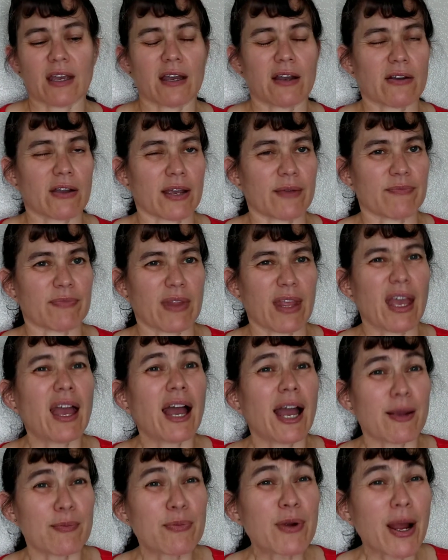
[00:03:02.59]
Okay,
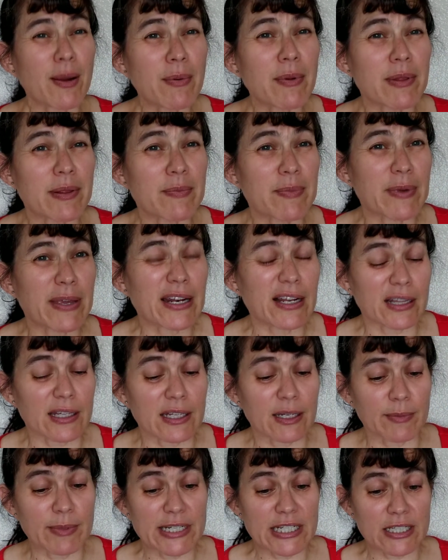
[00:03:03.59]
I'm probably being a
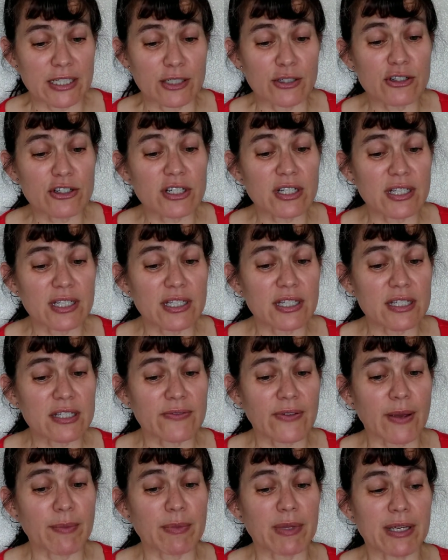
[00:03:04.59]
little bit delusional in this
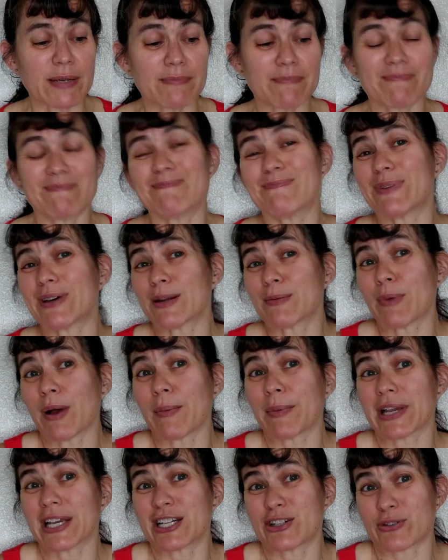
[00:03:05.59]
family, but a
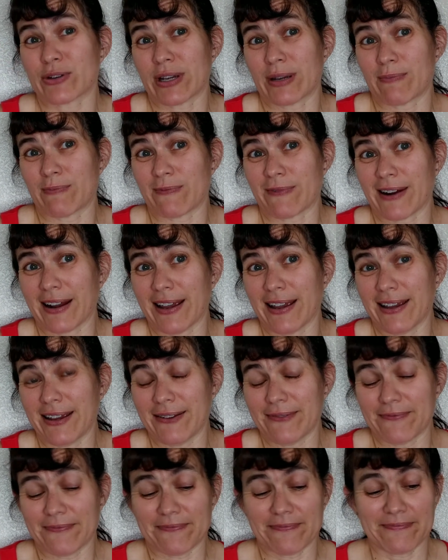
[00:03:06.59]
mama can dream,
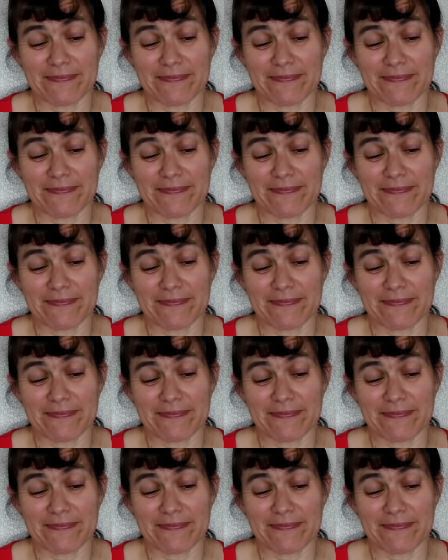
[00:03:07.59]
right?